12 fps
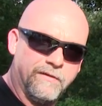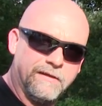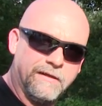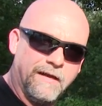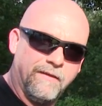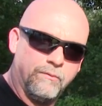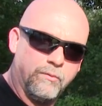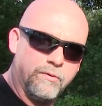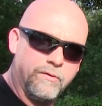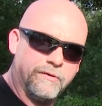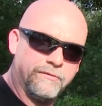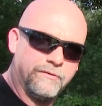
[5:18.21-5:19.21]
in and out of the
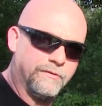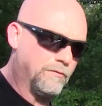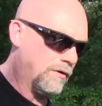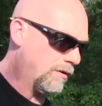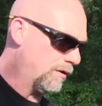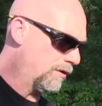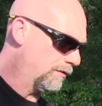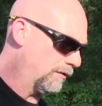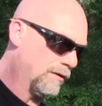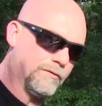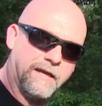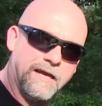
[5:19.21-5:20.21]
woods to our
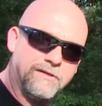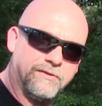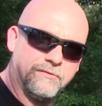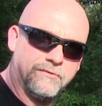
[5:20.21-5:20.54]
hunting location.